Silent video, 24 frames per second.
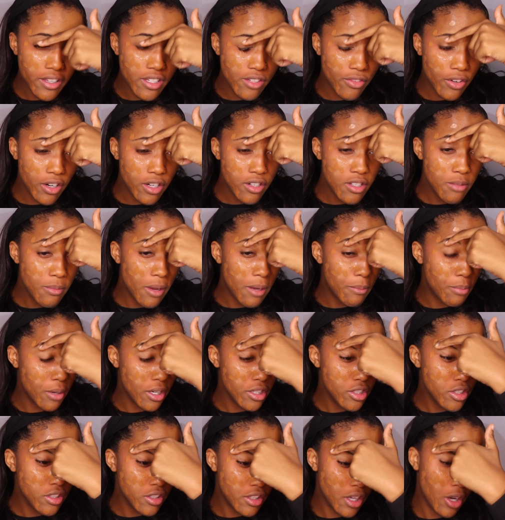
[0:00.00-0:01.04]
As far as my
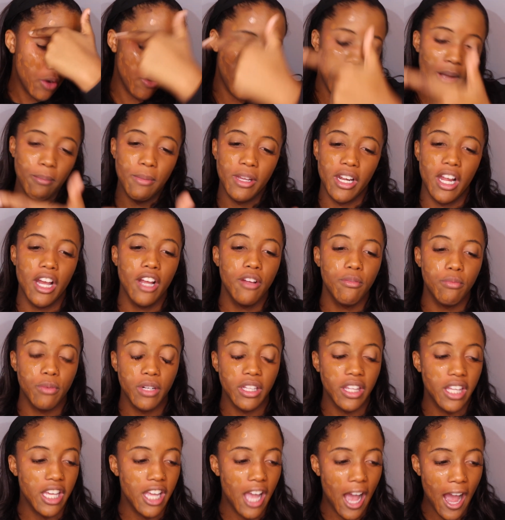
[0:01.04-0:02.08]
brushes go, I mean, I
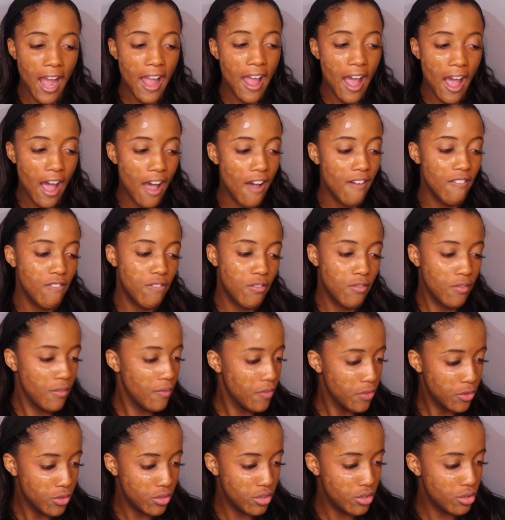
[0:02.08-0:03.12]
really, I have
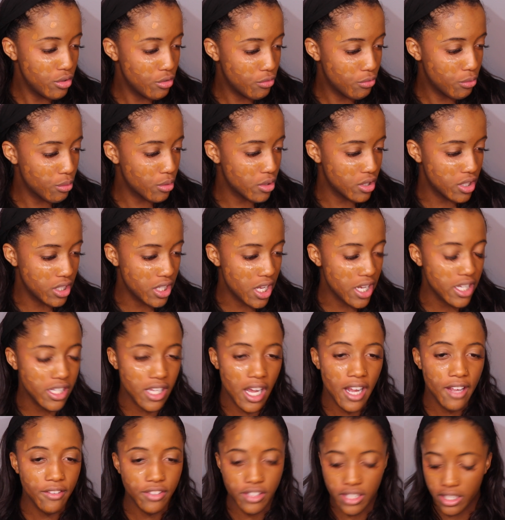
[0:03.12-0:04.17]
two, four, six,
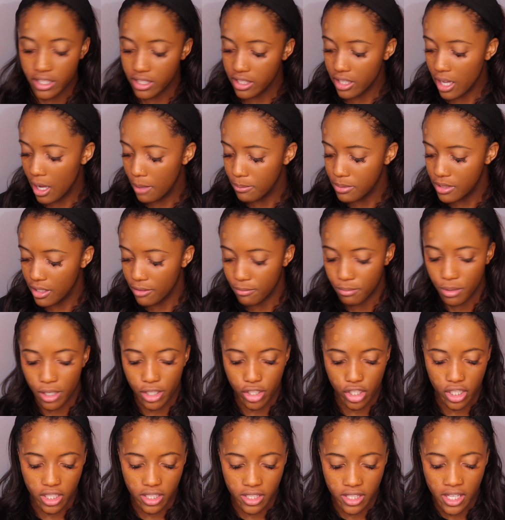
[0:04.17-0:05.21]
I have six cups of
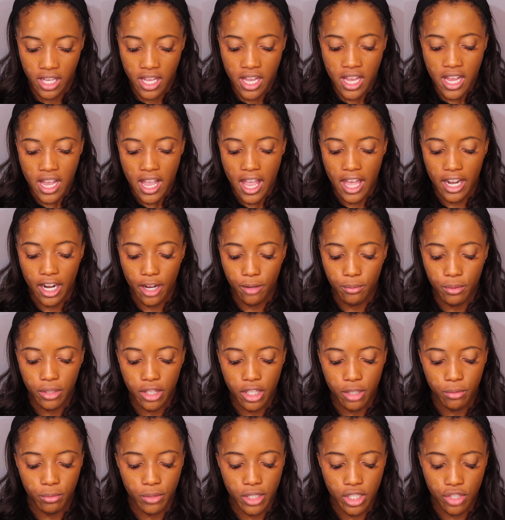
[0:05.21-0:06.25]
brushes and I
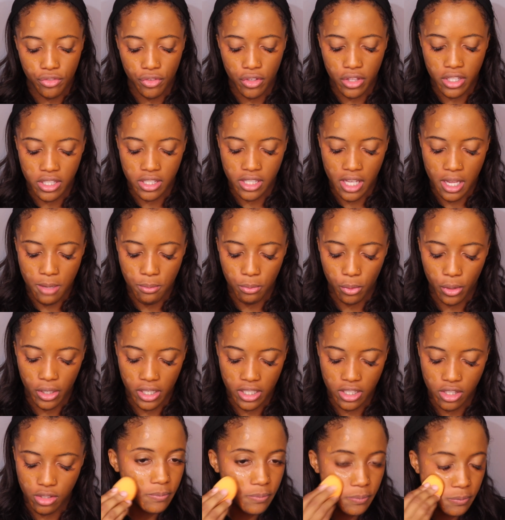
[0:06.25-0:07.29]
really reach for the same
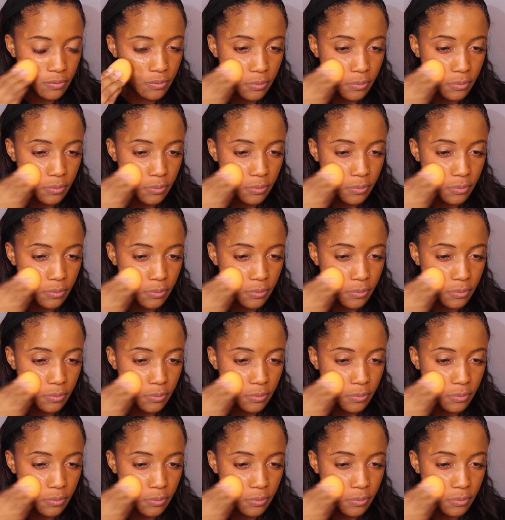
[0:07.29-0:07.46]
ones.